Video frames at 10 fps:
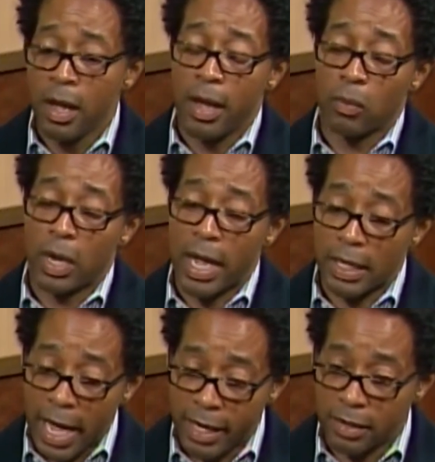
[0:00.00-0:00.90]
And what I
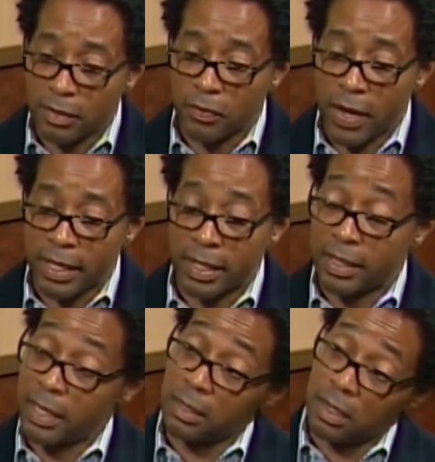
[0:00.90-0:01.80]
like is the fact that
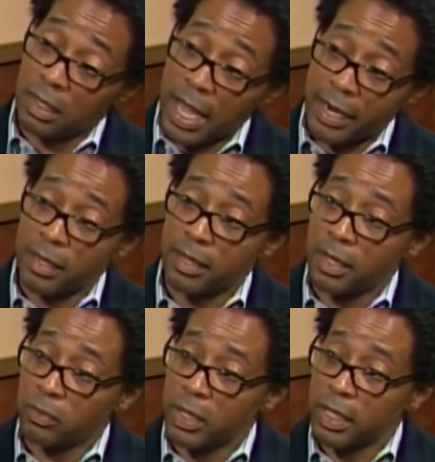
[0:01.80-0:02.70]
they took a lot of the
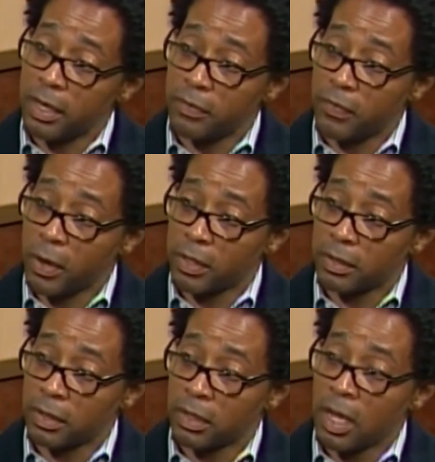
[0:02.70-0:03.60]
things we did in
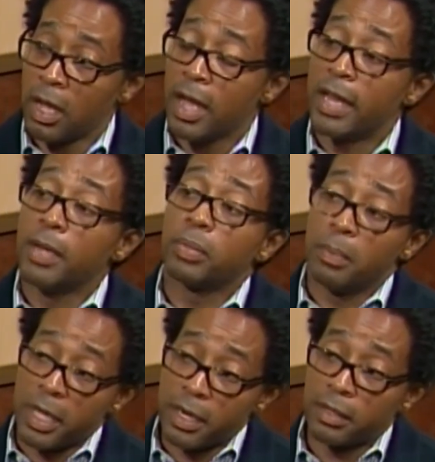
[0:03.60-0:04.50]
Ferguson and
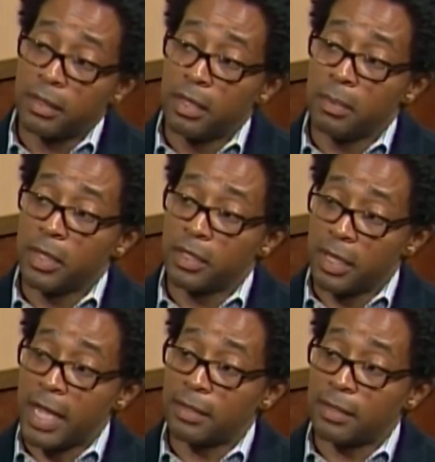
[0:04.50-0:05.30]
implemented them into that